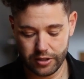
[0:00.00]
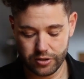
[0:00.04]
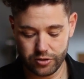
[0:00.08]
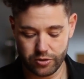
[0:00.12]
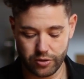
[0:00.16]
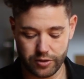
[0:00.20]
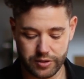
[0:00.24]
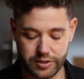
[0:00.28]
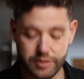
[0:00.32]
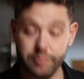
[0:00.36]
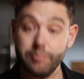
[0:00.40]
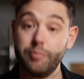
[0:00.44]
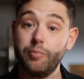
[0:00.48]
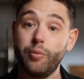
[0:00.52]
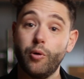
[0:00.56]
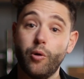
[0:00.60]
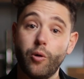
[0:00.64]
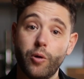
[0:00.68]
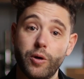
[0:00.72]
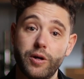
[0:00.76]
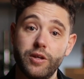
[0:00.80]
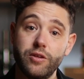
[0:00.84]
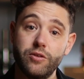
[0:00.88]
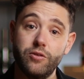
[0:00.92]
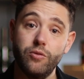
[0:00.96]
So it's
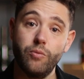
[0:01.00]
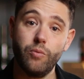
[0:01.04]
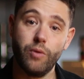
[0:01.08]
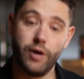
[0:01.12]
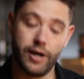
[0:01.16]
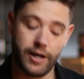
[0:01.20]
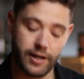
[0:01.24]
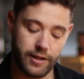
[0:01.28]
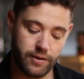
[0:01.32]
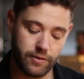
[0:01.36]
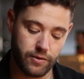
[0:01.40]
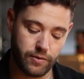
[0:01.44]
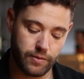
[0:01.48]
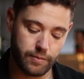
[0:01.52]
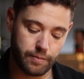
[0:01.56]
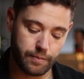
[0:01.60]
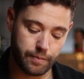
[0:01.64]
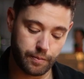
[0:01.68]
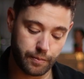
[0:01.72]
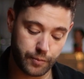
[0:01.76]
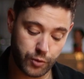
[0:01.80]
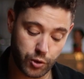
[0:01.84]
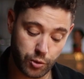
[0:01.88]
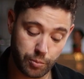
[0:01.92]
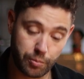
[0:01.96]
important to ride
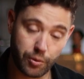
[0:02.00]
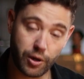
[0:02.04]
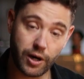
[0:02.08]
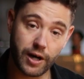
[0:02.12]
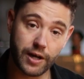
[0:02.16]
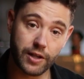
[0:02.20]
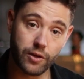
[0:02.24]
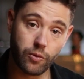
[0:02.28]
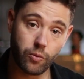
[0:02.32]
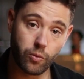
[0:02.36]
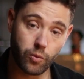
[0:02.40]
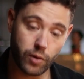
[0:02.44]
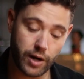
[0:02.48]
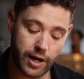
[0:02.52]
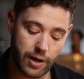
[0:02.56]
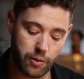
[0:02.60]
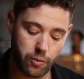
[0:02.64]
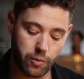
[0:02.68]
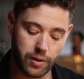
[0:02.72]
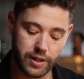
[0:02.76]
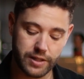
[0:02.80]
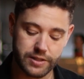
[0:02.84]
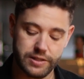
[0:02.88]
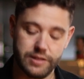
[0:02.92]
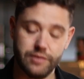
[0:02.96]
to buy the right
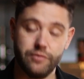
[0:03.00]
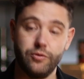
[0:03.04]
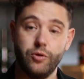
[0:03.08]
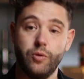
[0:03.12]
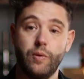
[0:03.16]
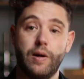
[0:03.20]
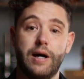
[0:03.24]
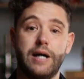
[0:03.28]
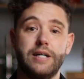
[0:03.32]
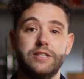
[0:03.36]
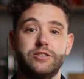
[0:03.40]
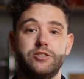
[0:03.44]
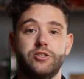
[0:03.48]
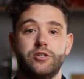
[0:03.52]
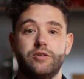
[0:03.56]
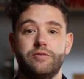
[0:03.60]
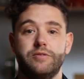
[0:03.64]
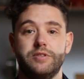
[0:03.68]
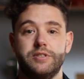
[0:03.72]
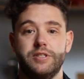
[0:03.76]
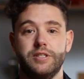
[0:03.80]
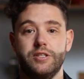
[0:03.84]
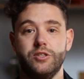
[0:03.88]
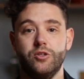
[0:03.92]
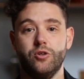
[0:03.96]
ones if you are
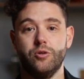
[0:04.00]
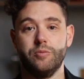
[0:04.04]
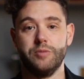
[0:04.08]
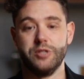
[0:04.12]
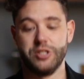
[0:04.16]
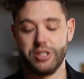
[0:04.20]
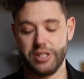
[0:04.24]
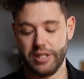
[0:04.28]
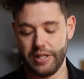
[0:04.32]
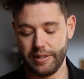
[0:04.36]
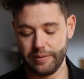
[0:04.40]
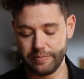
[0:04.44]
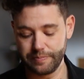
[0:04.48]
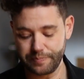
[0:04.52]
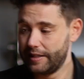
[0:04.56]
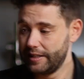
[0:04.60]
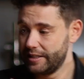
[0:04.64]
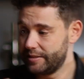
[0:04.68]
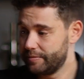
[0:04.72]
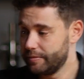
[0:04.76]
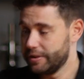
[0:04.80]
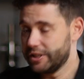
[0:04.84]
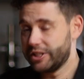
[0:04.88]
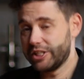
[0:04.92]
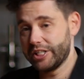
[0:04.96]
servicing your machine.
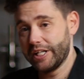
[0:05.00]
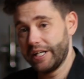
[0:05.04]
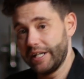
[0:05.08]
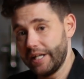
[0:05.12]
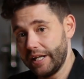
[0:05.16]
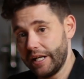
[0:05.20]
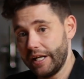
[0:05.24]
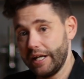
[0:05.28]
This machine